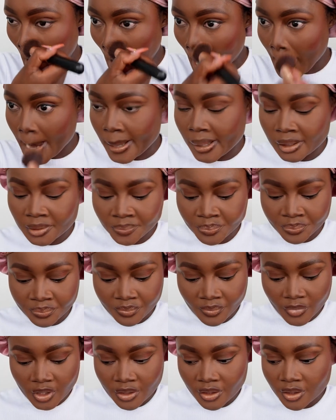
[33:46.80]

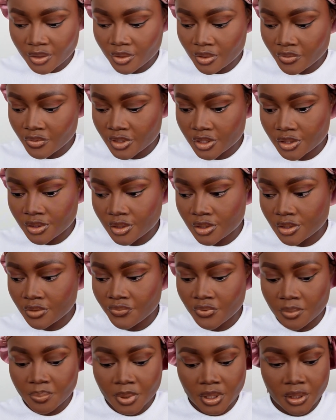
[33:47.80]
And then obviously because of
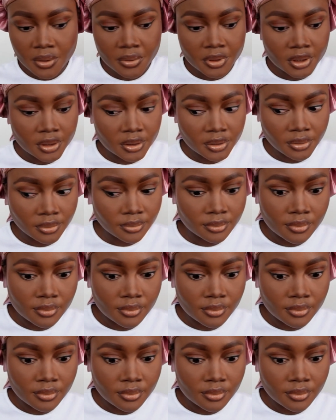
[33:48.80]
the powder.